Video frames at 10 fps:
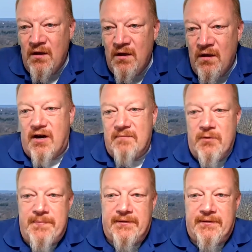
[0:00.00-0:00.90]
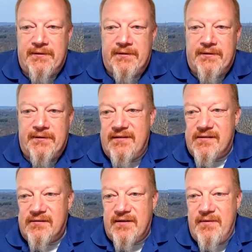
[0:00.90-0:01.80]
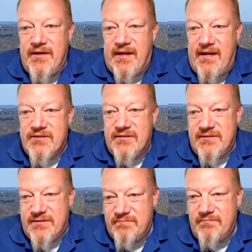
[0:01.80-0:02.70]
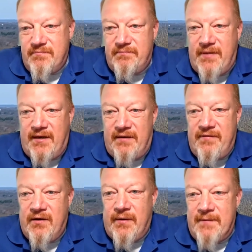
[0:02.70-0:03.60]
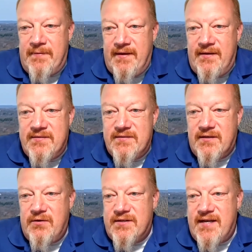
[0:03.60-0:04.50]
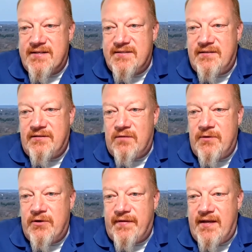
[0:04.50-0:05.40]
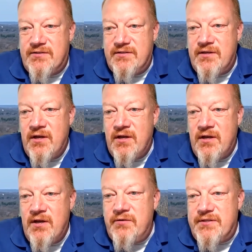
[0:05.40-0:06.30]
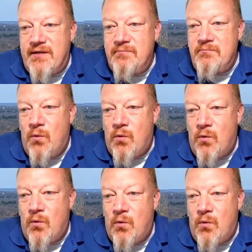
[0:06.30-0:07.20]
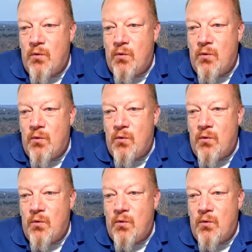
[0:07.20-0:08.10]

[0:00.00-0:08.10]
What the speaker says: Regarding mobility and clinical communications, meaning VoIP, secure texting, alarm notifications, are you seeing more healthcare orgs